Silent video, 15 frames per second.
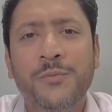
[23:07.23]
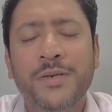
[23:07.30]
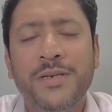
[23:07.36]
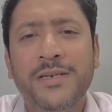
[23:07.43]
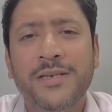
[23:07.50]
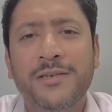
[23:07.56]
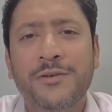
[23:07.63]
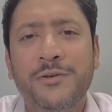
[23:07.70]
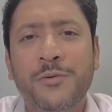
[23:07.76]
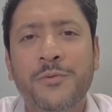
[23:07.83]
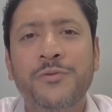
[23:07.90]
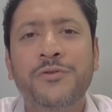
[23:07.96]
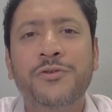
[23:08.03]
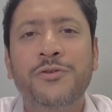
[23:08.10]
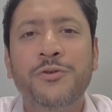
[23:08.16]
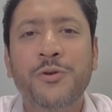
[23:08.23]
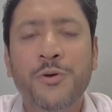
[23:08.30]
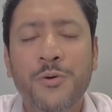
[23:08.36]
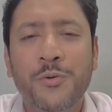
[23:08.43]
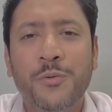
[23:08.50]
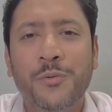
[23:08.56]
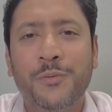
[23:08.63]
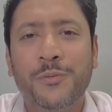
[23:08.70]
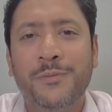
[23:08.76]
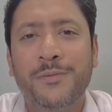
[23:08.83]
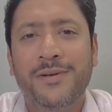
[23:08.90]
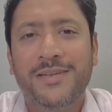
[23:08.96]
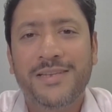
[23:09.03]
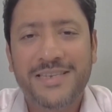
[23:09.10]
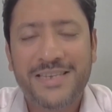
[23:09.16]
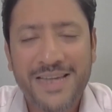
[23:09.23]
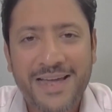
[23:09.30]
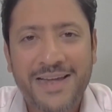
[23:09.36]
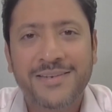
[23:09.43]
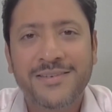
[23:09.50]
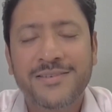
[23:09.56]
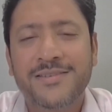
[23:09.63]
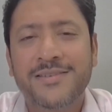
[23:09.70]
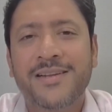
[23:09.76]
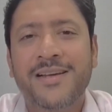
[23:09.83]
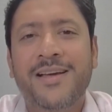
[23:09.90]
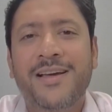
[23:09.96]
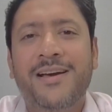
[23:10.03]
we don't know yet